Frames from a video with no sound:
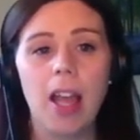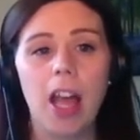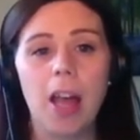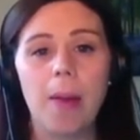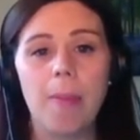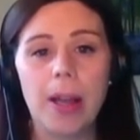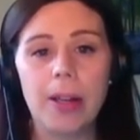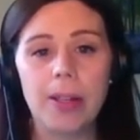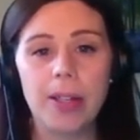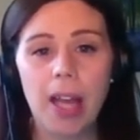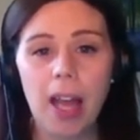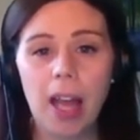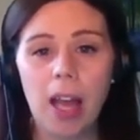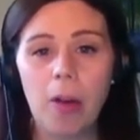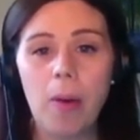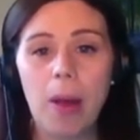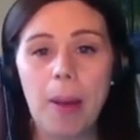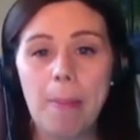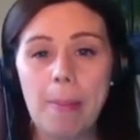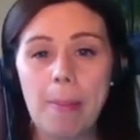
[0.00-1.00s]
about
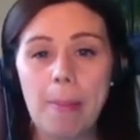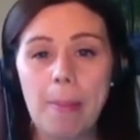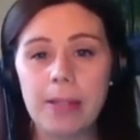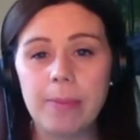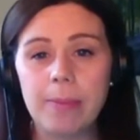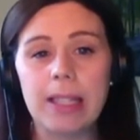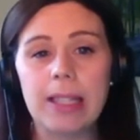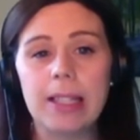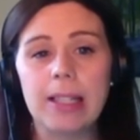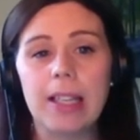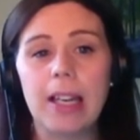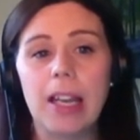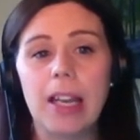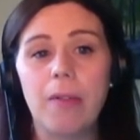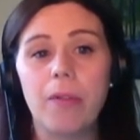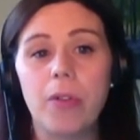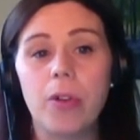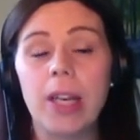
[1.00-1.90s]
how amendments can have